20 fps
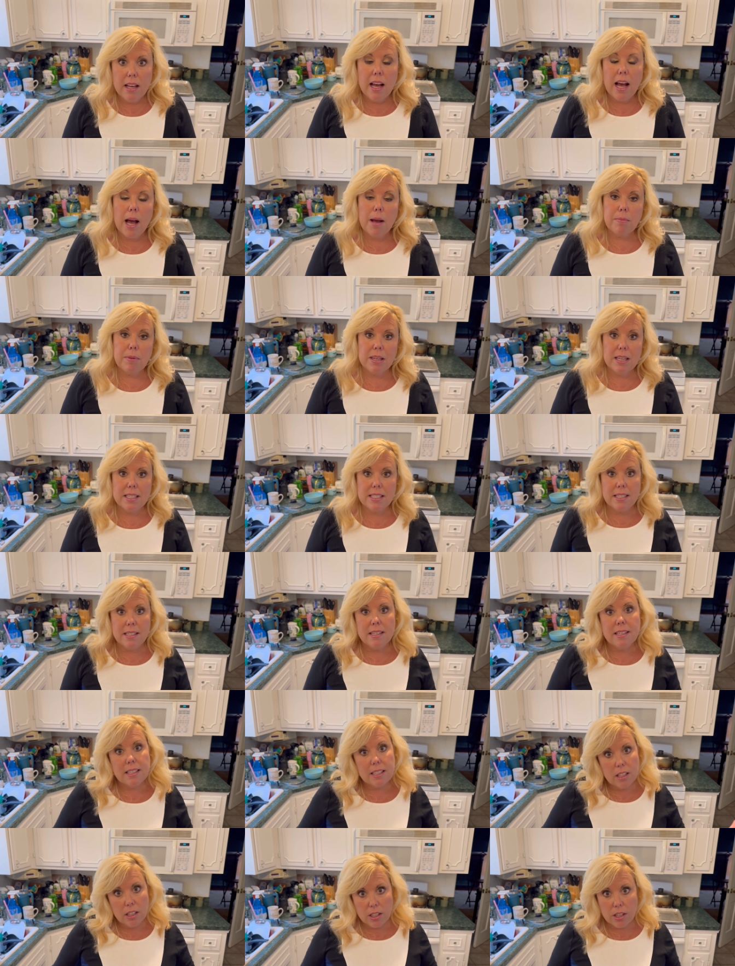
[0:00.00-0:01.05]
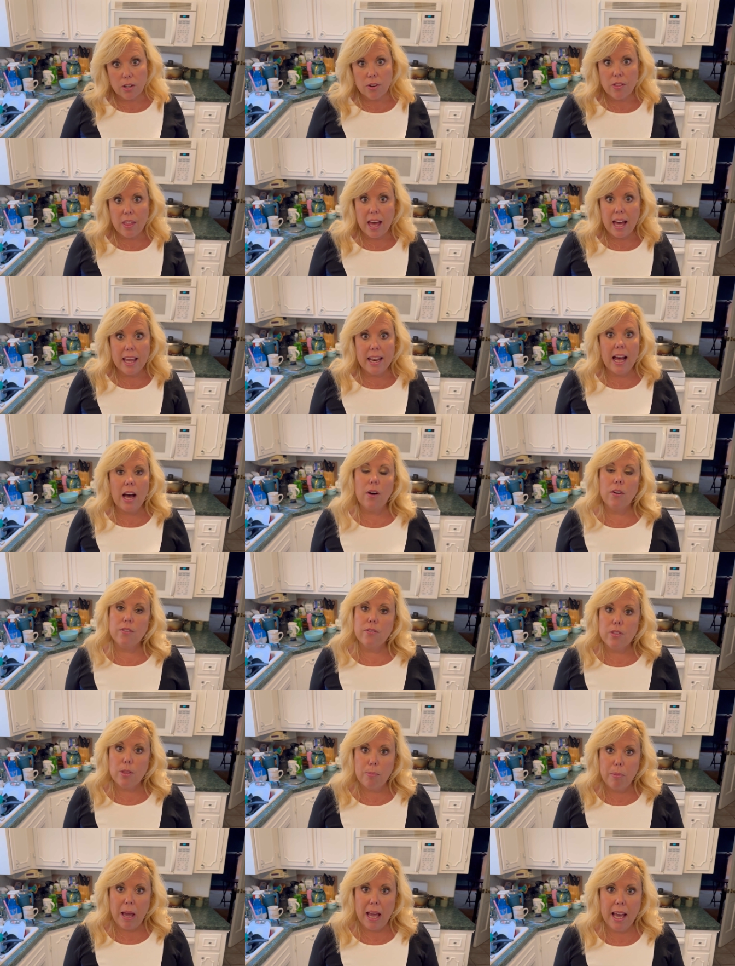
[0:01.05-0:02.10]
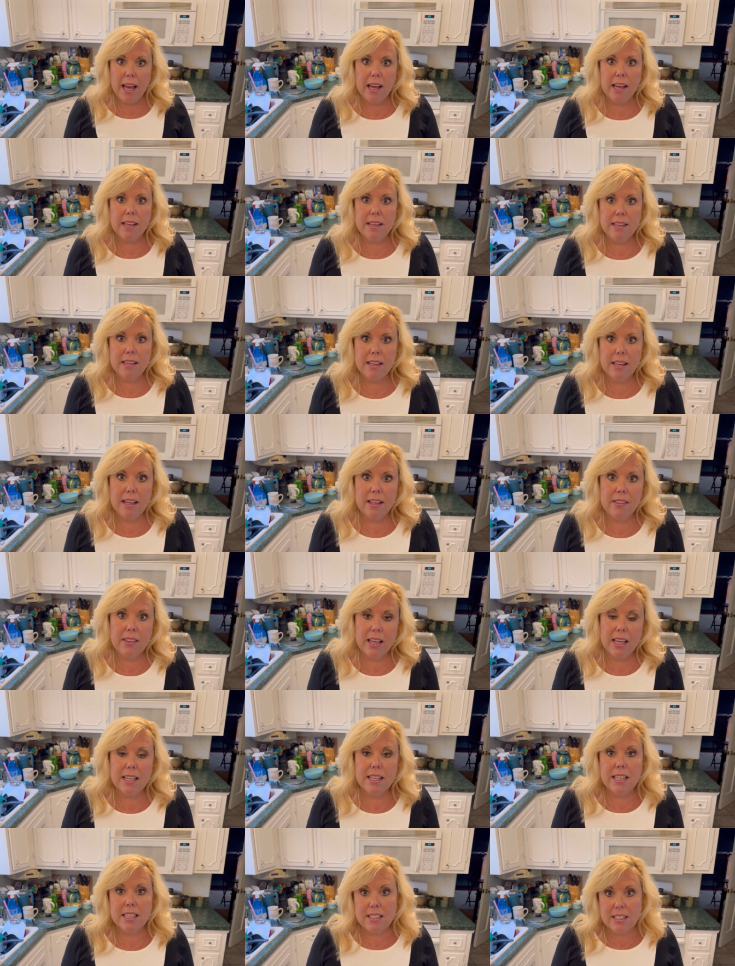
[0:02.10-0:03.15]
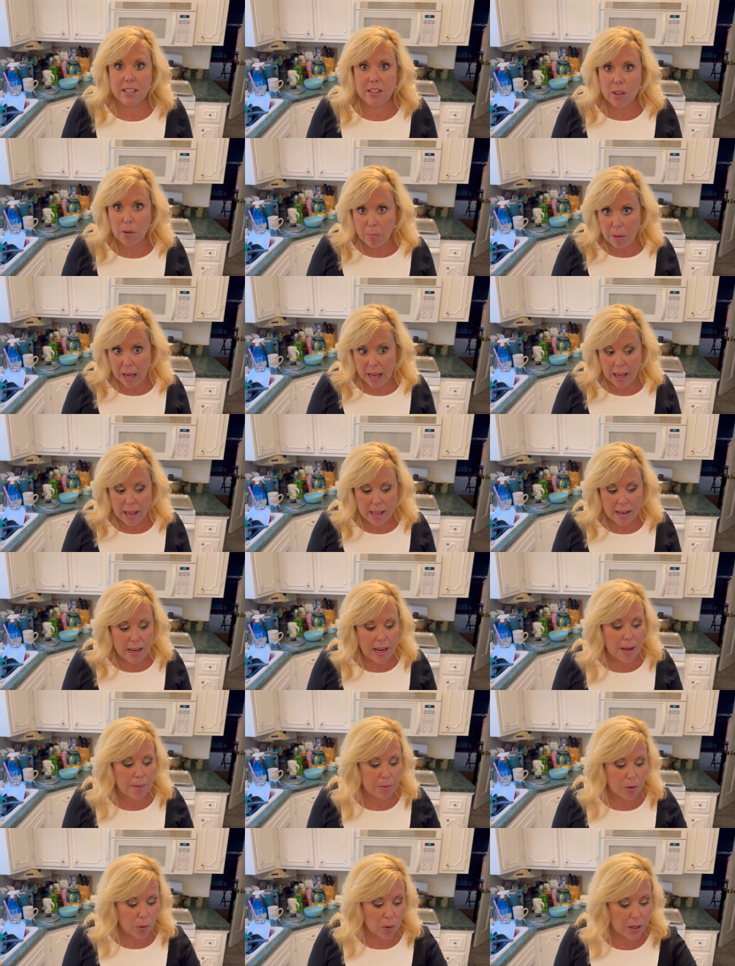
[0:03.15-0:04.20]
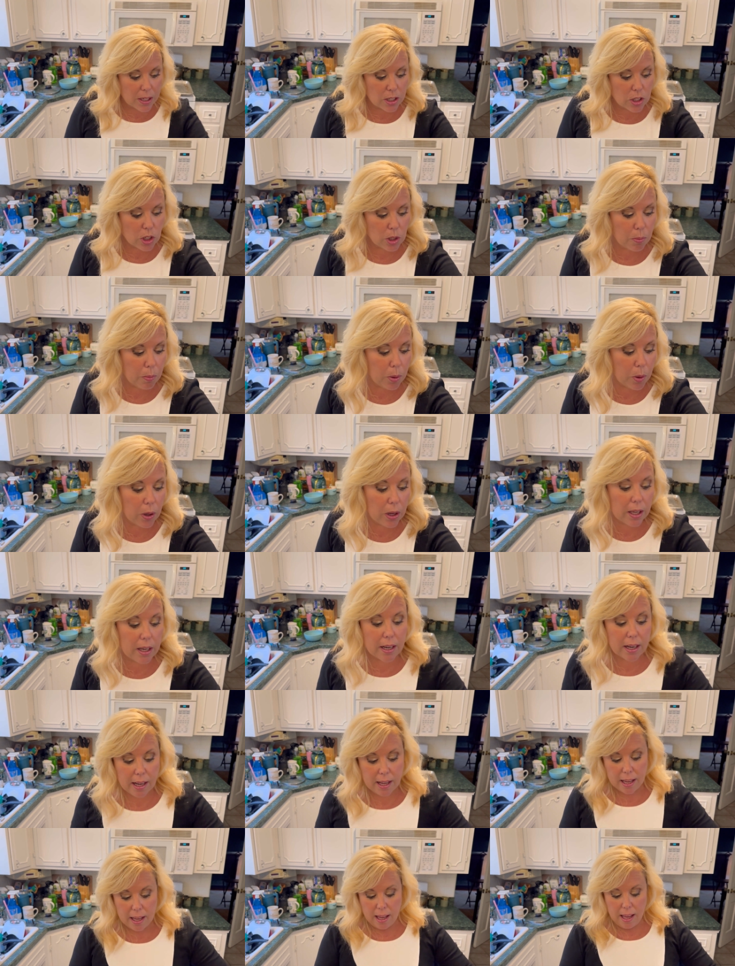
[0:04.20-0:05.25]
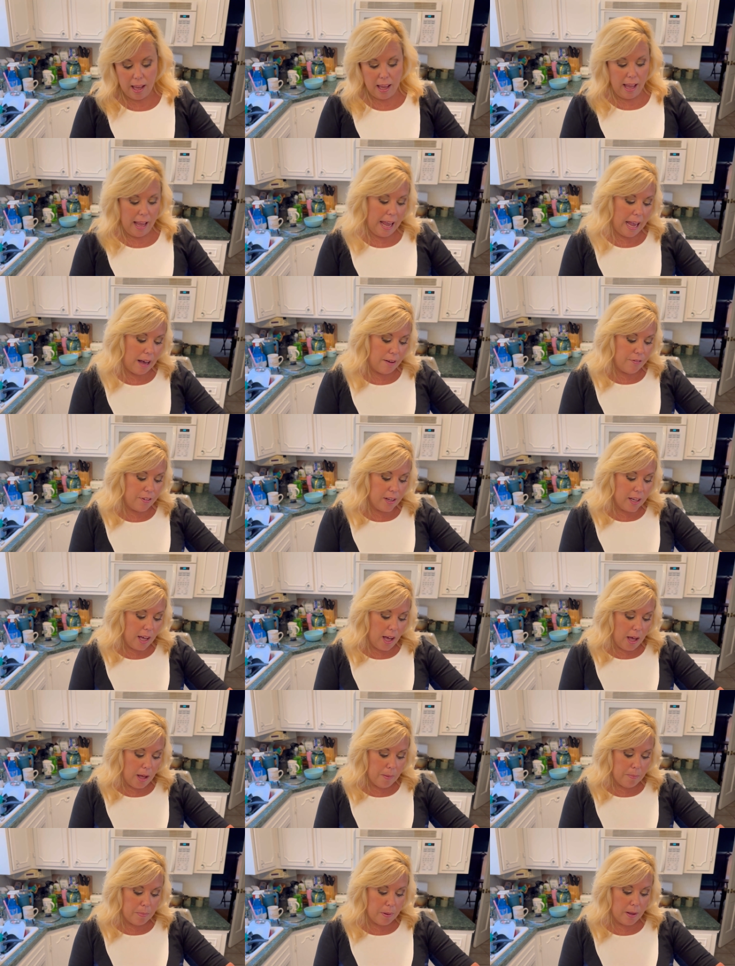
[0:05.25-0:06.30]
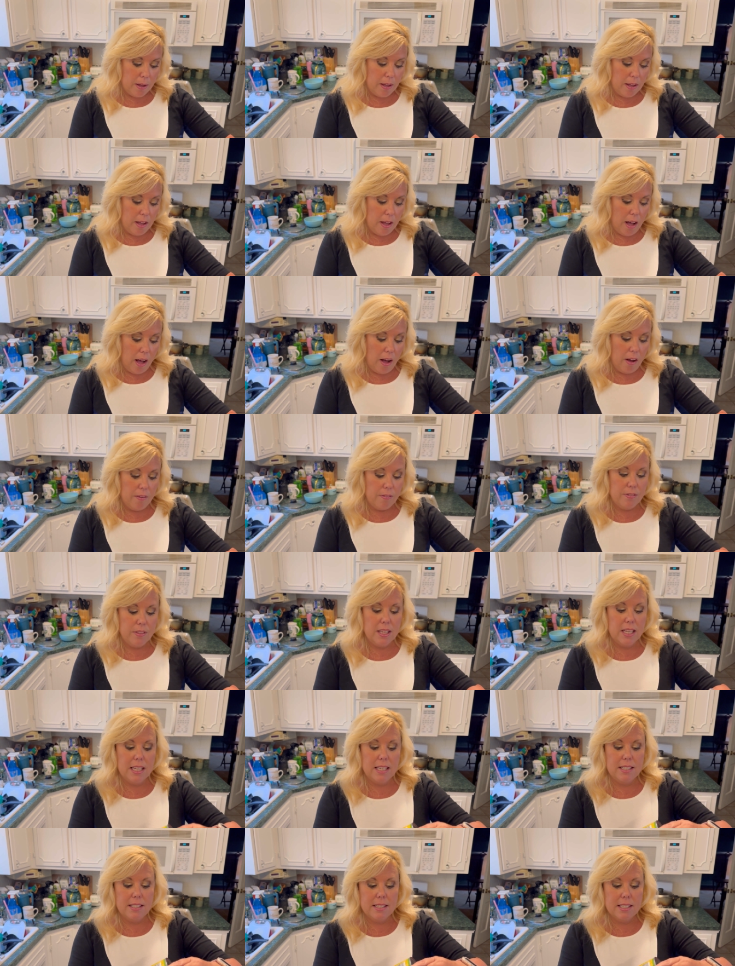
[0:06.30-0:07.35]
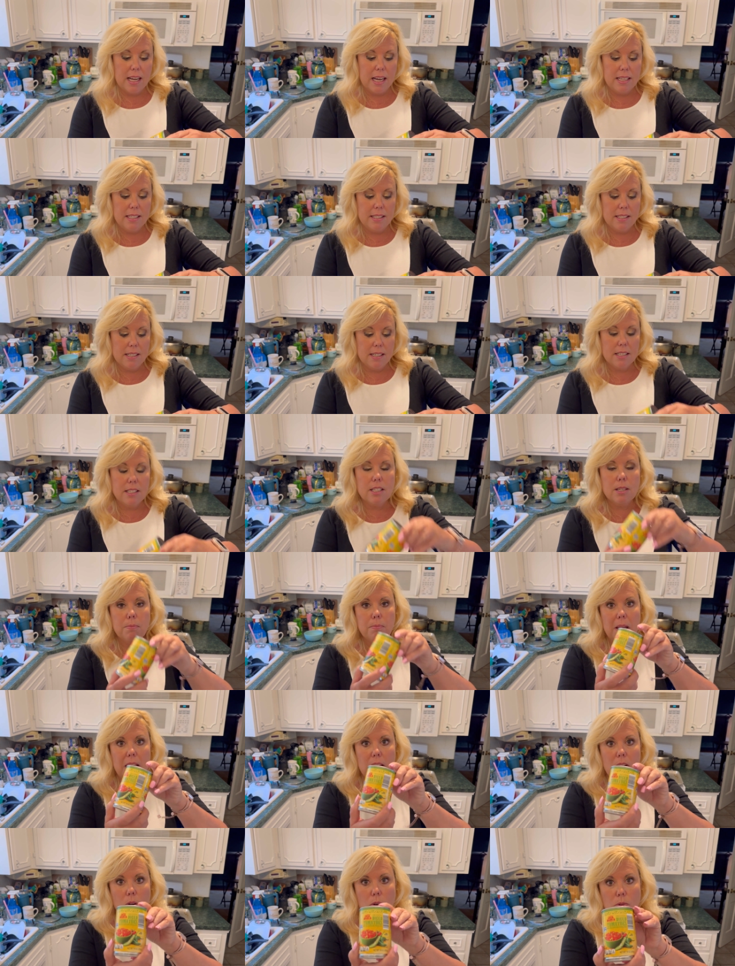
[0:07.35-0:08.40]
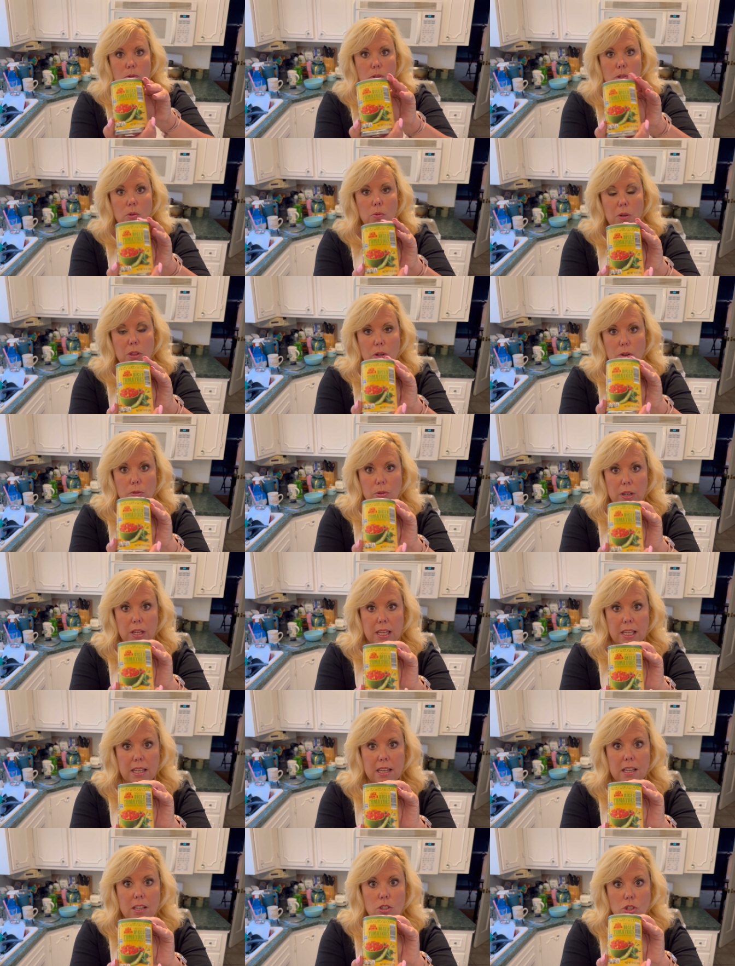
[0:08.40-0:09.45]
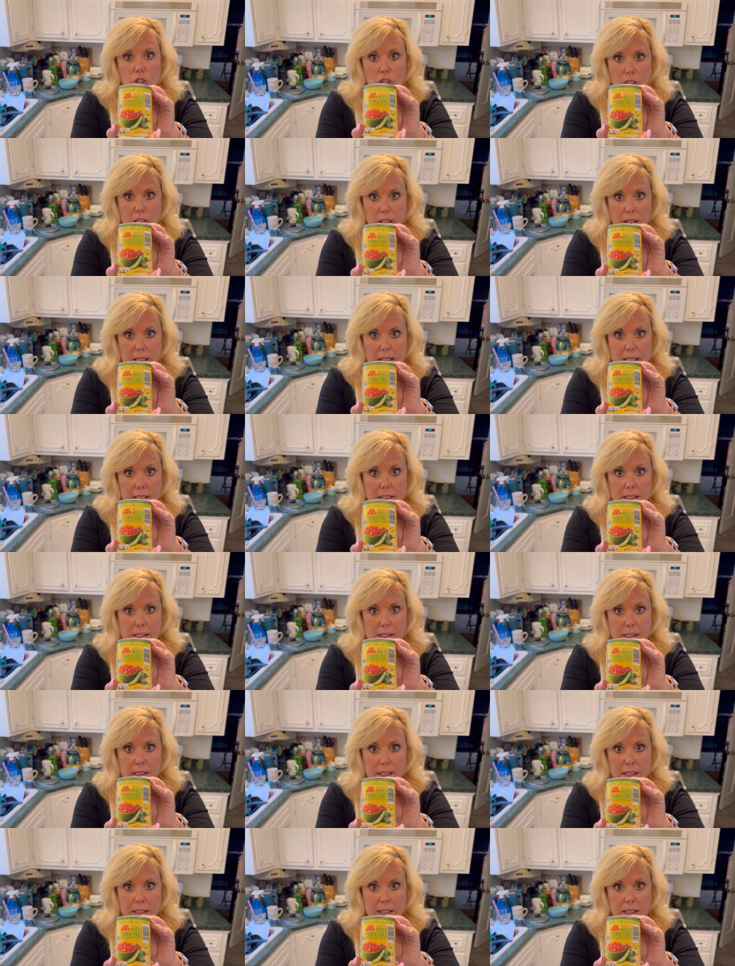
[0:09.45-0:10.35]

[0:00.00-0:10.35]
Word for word: I'm gonna clear that out of the pan, and then into the pan, I'm going to put half a cup of the diced tomatoes with green chilies.